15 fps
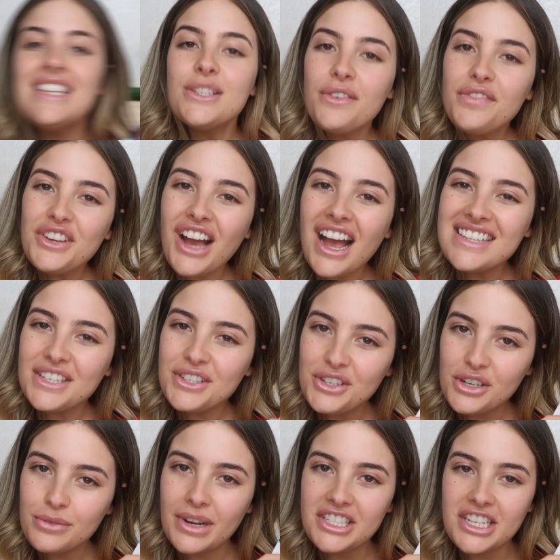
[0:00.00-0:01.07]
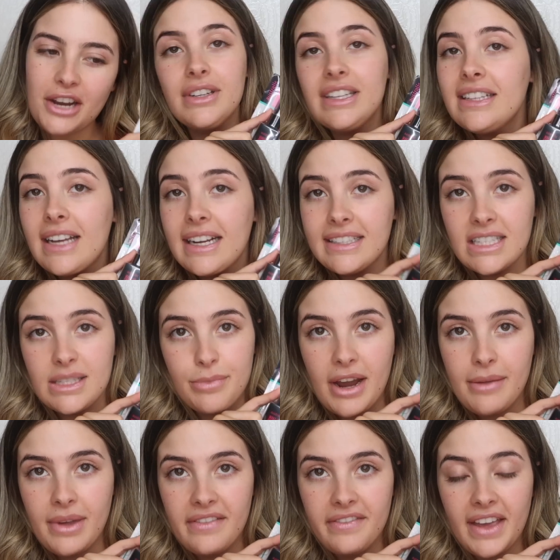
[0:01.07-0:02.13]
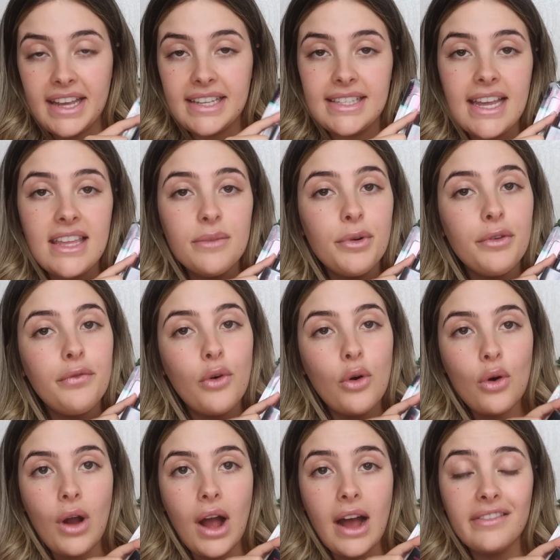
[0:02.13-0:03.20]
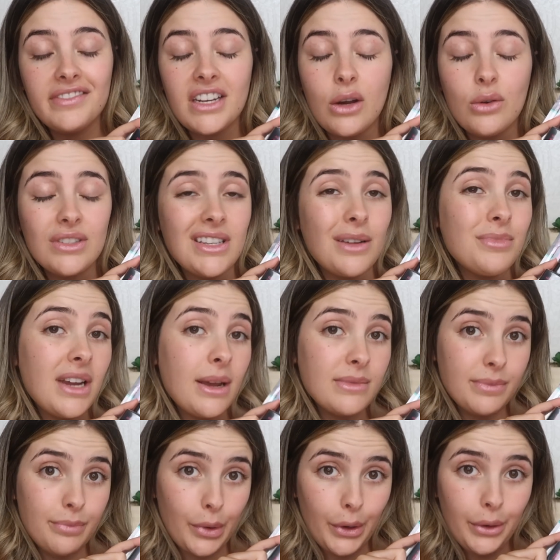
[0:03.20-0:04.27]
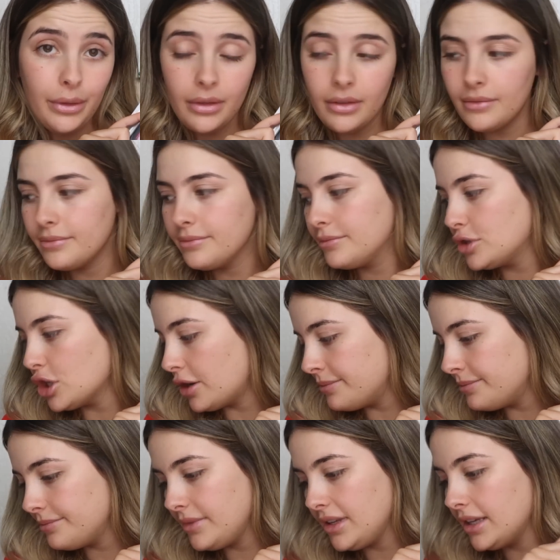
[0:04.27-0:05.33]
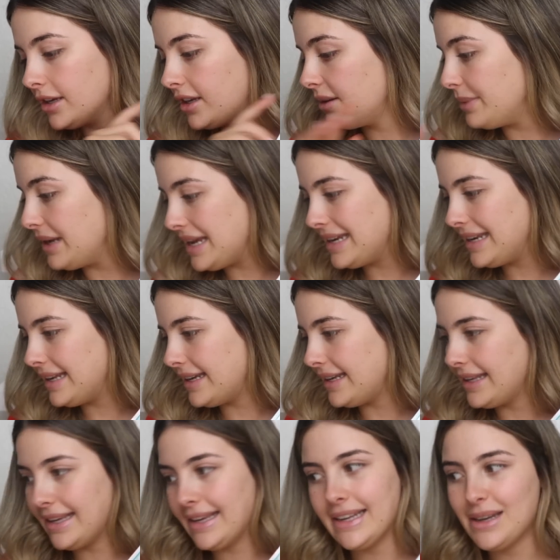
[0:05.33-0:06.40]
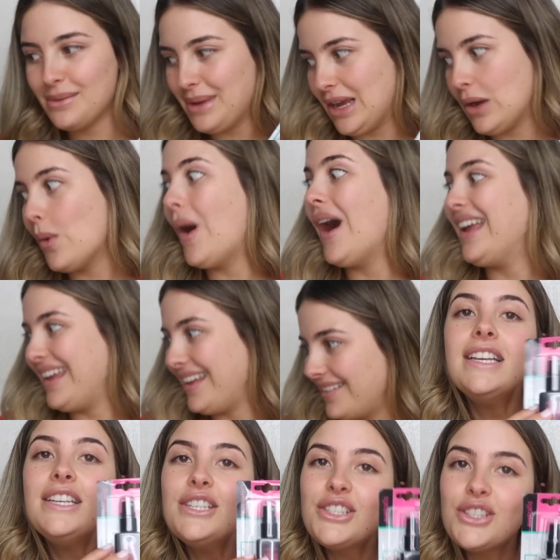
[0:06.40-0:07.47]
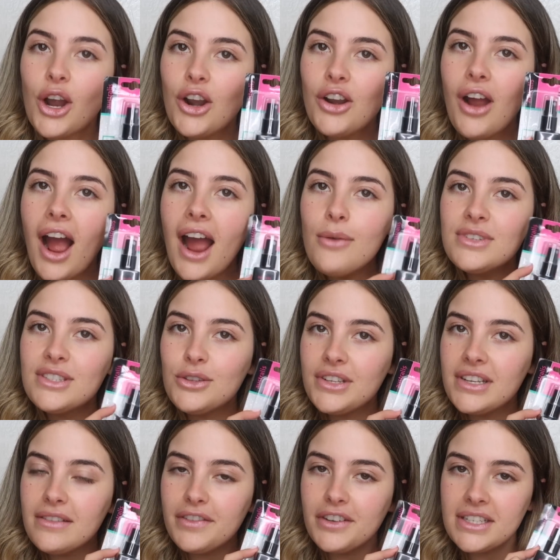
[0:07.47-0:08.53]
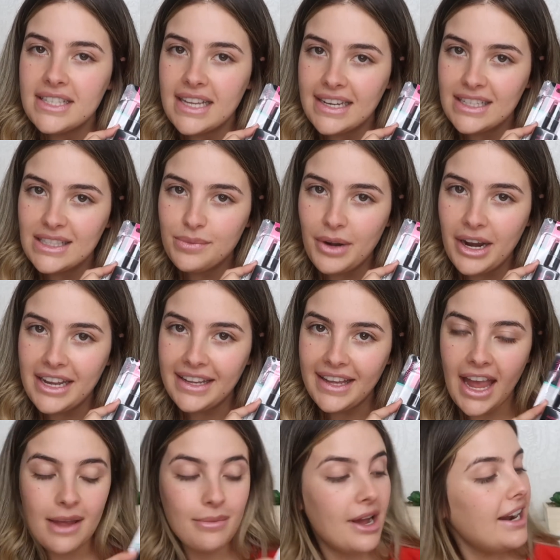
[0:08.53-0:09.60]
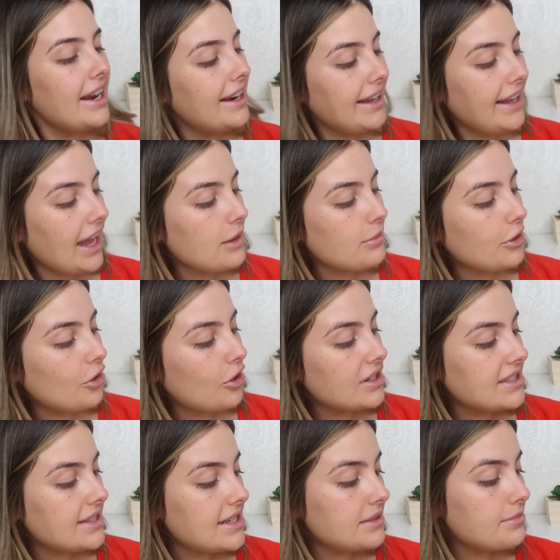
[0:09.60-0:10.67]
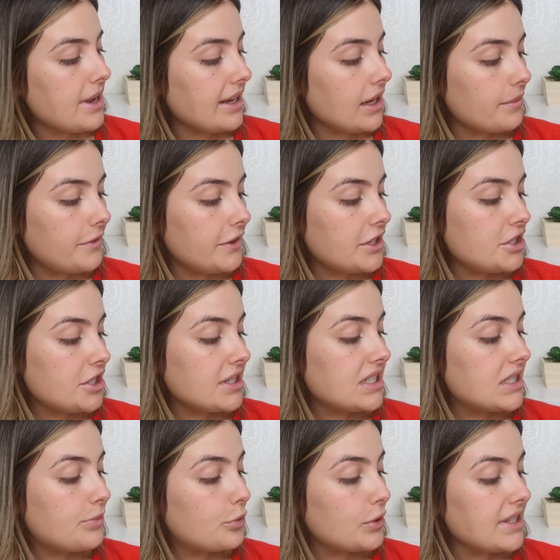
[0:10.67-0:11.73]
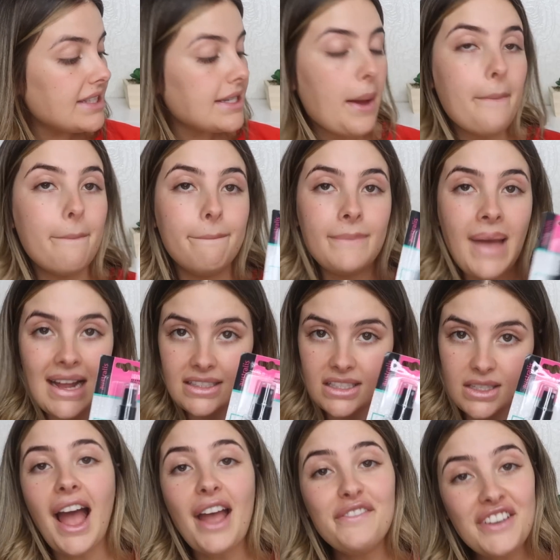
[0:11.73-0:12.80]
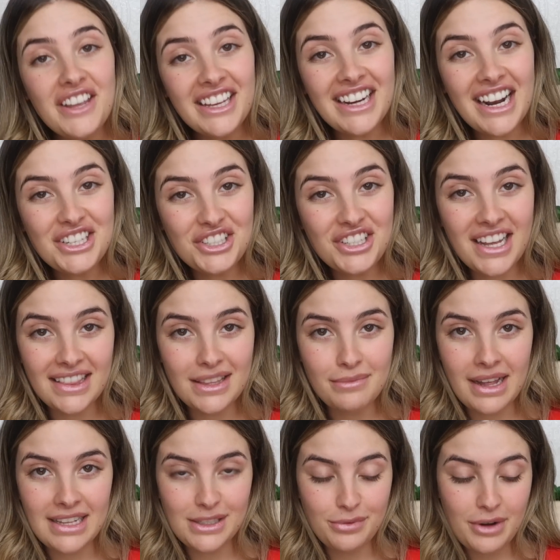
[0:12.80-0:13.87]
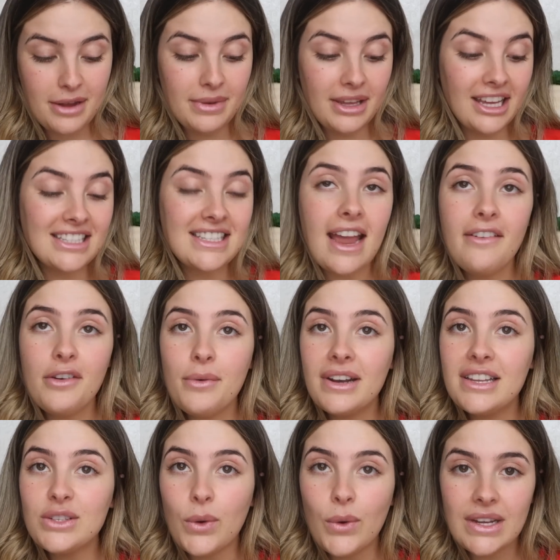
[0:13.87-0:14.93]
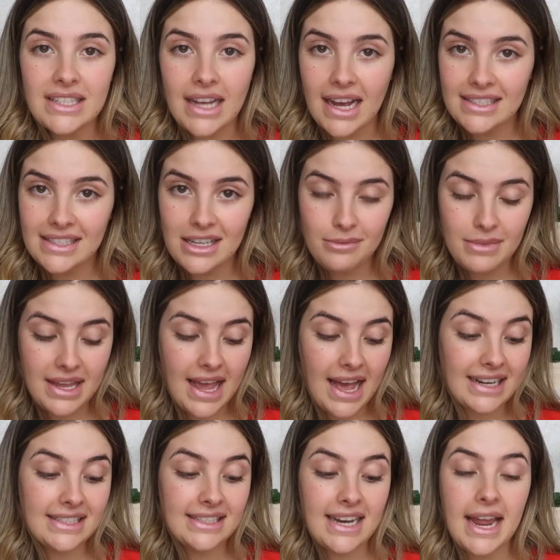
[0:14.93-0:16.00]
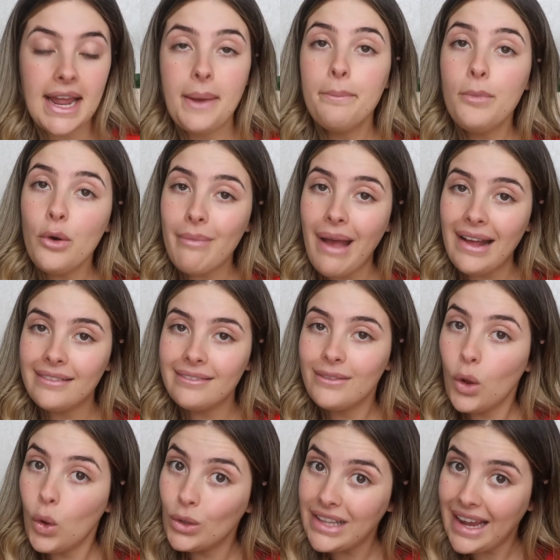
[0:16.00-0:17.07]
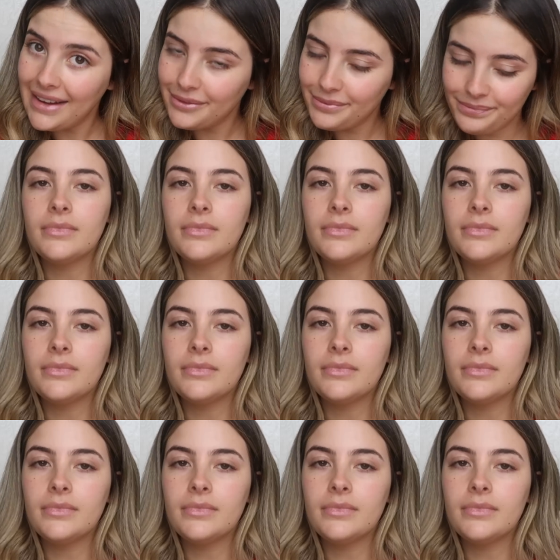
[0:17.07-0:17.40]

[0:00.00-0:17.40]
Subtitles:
So if you guys are new to my channel, I really like to spray my face either before or after, or sometimes both. Tom, you're gonna be in here, you're gonna be quiet. So I was looking for a setting spray in Kmart and I came across this Makeup Finishing Spritz Matte. I figured I should get the matte spray because everyone is always asking me how to stay more matte all day.